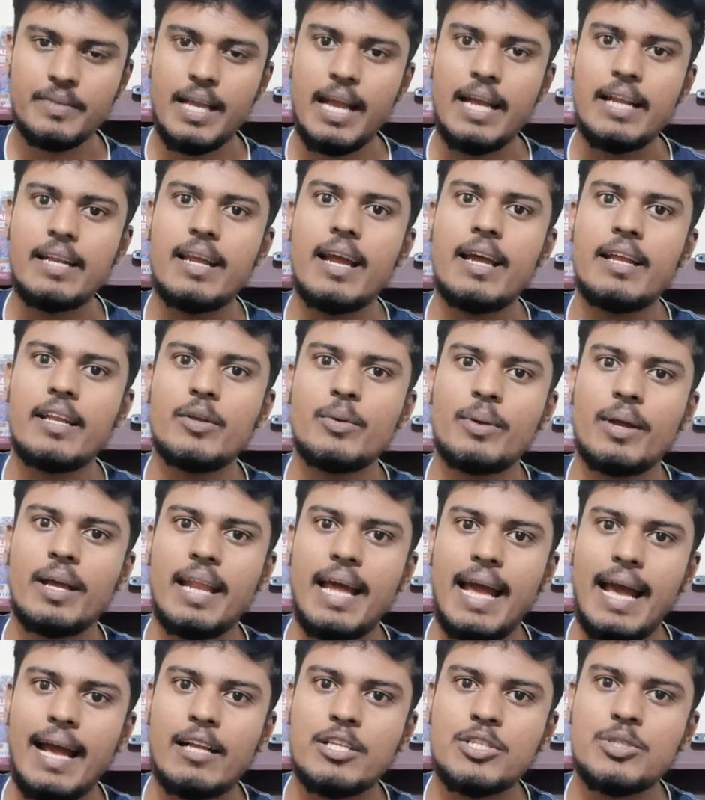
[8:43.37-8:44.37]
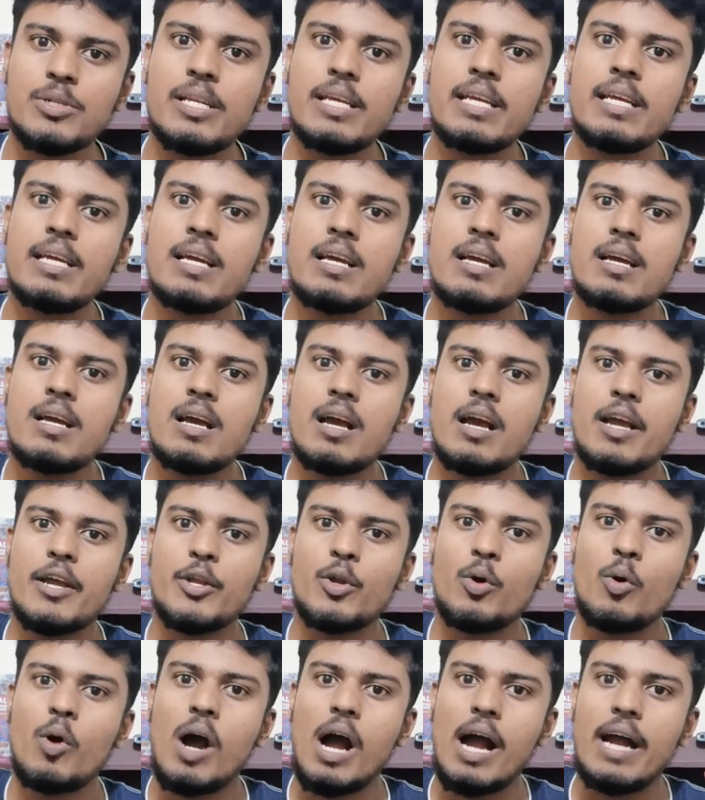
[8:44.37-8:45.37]
and you can actually
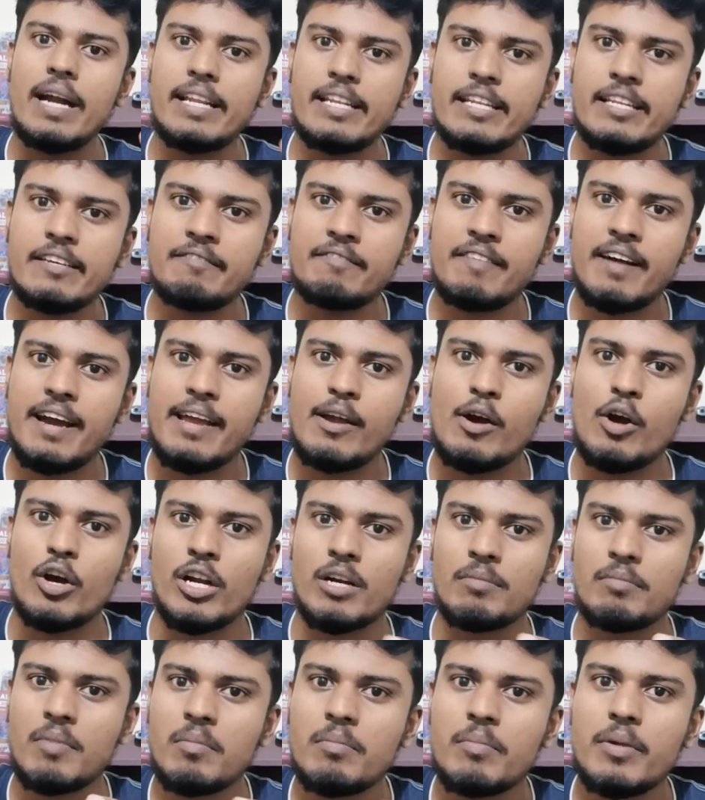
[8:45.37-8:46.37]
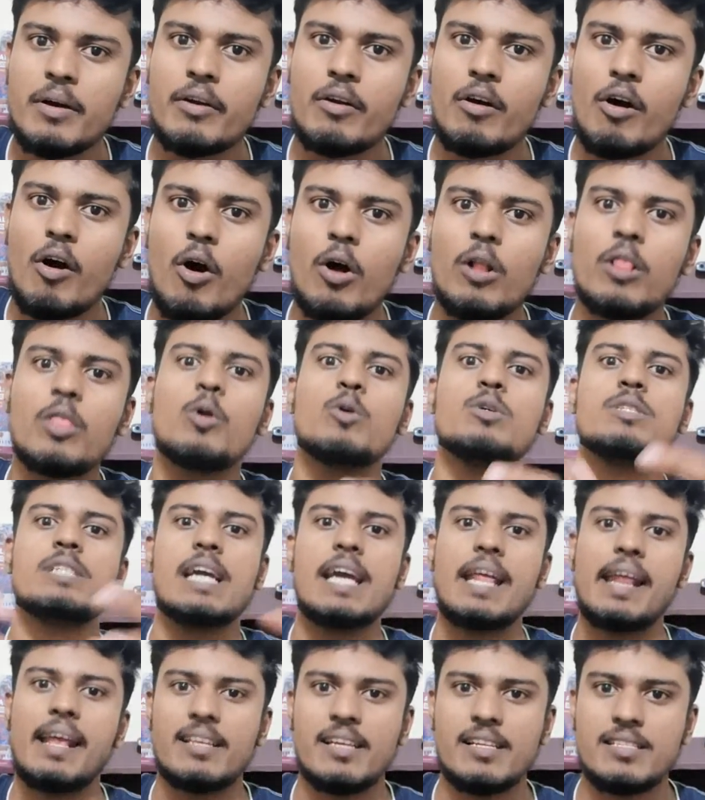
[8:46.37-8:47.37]
identify or remember all those
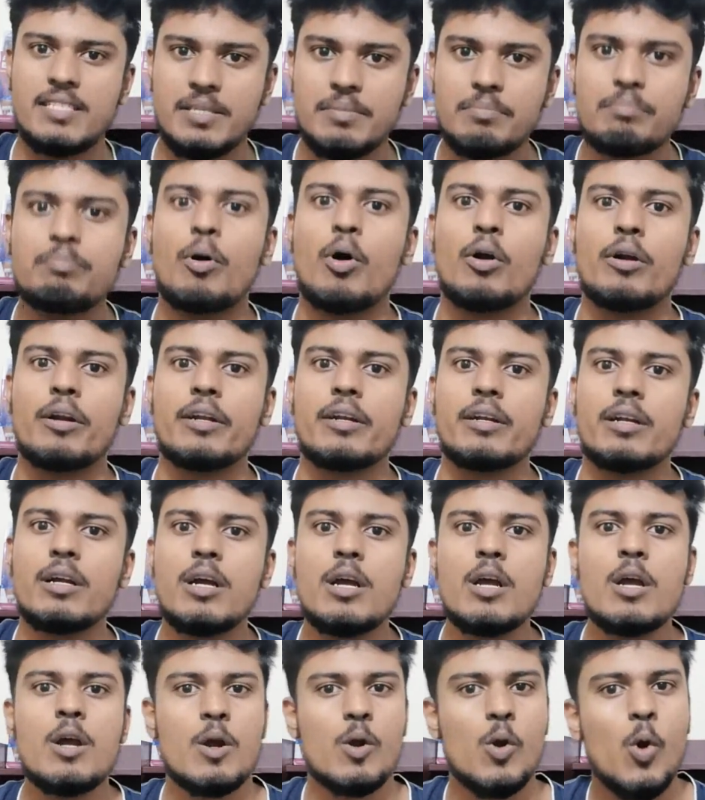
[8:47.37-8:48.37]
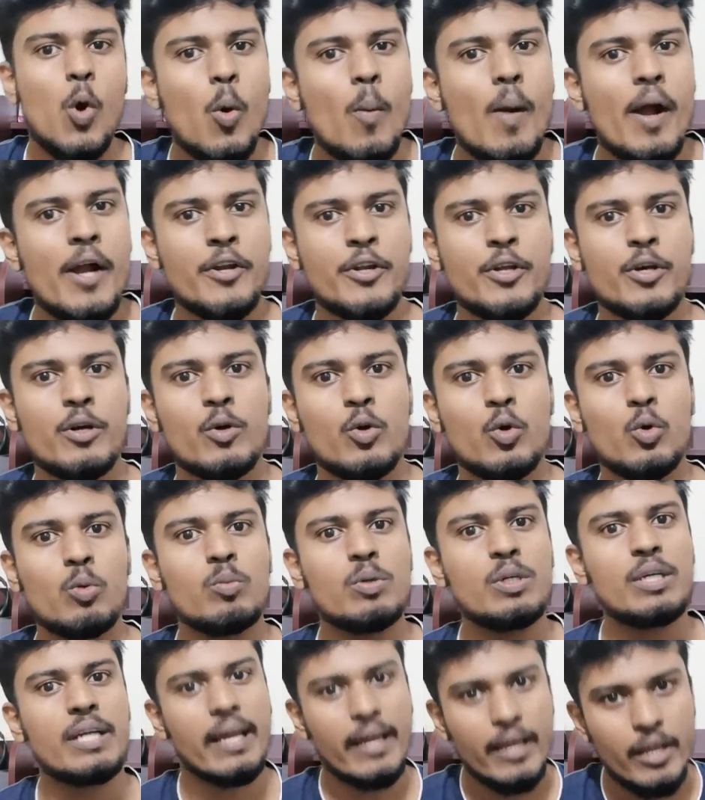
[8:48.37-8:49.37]
areas that is important. Go back to your
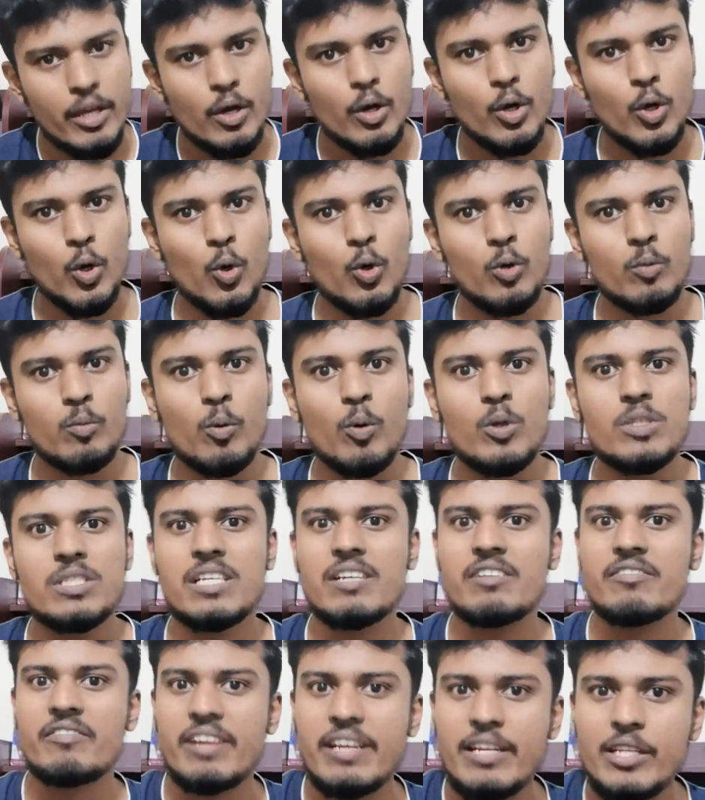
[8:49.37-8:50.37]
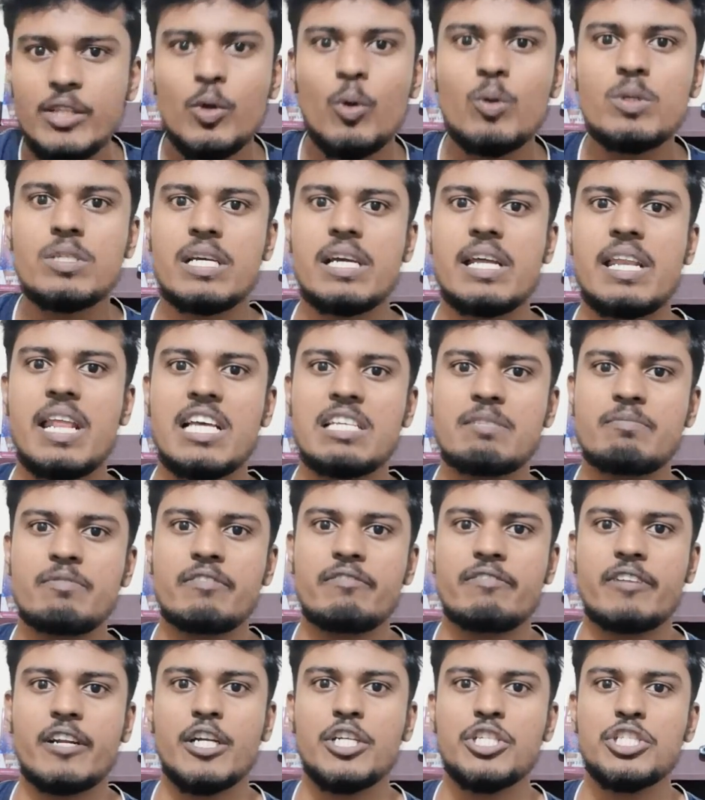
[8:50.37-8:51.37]
room, take your notebooks and read those areas
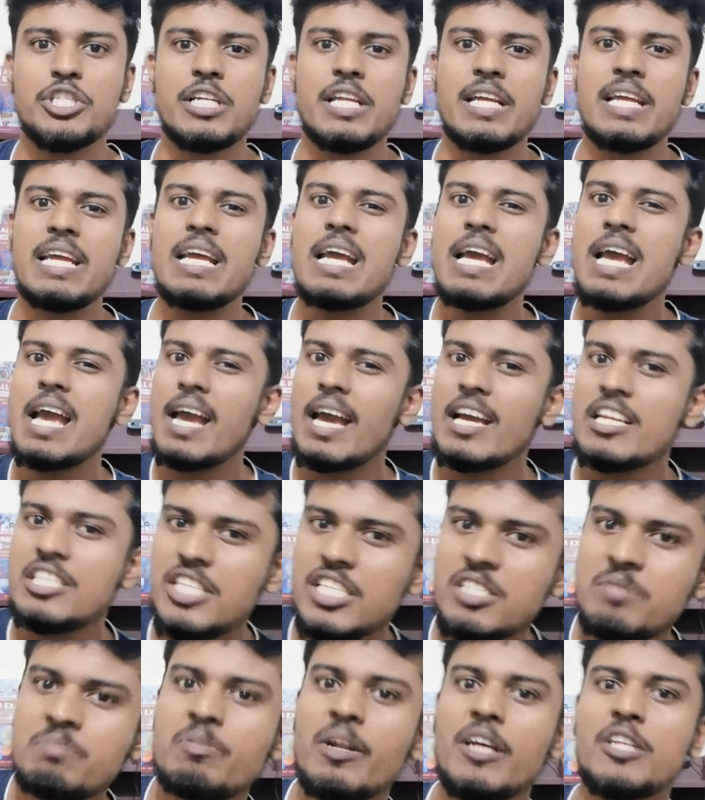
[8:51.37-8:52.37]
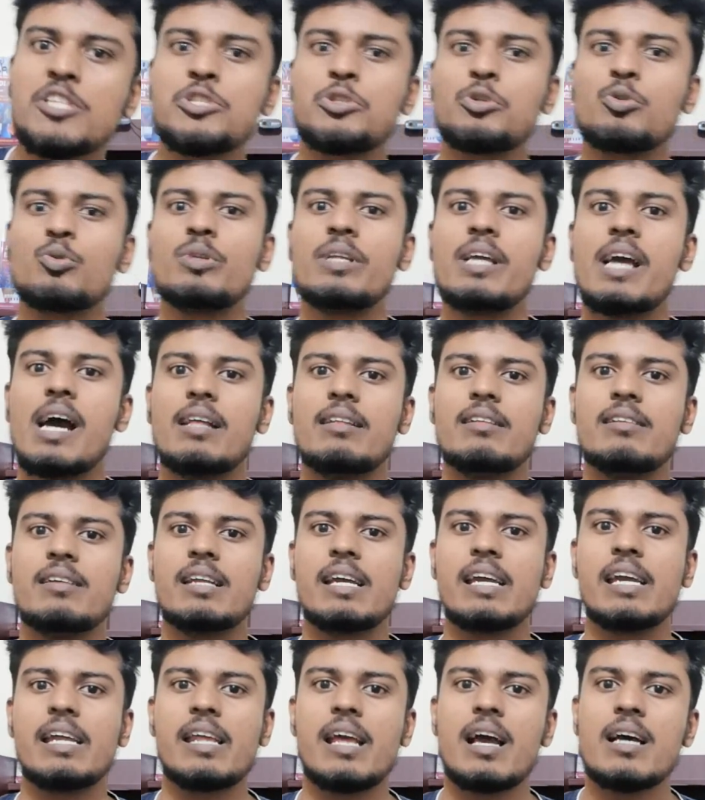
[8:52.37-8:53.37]
preferentially, and just brush through the other
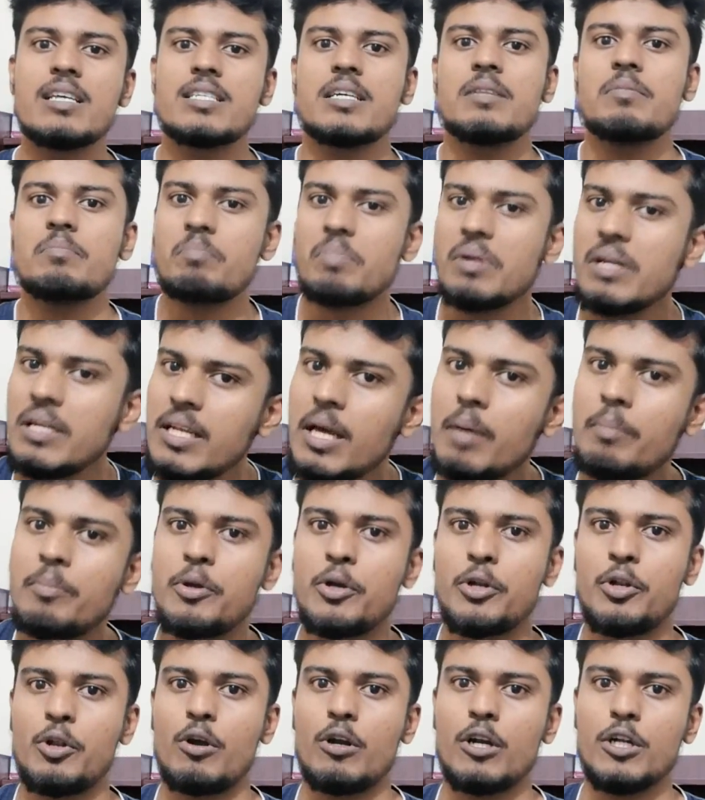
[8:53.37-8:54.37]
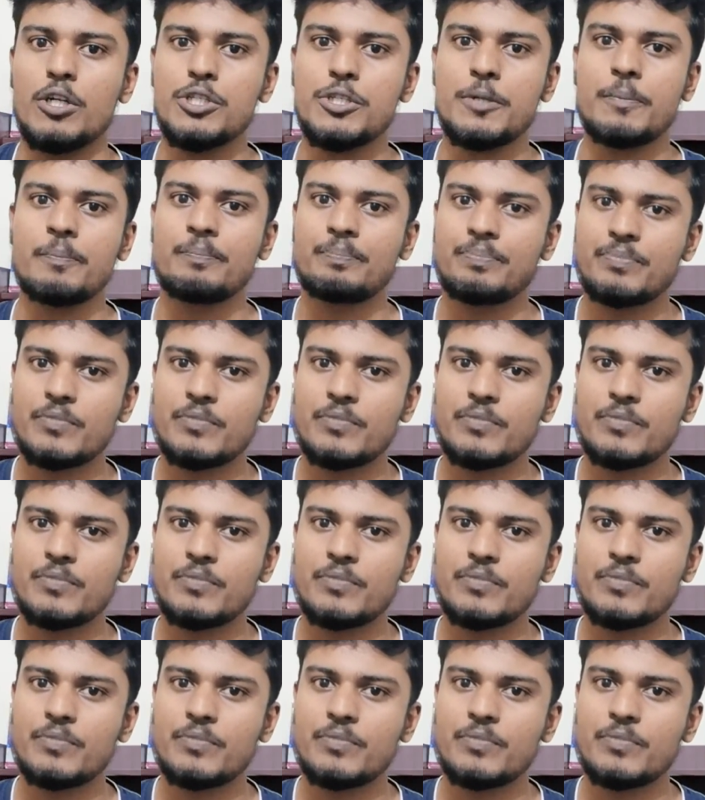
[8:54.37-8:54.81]
areas and build up your knowledge.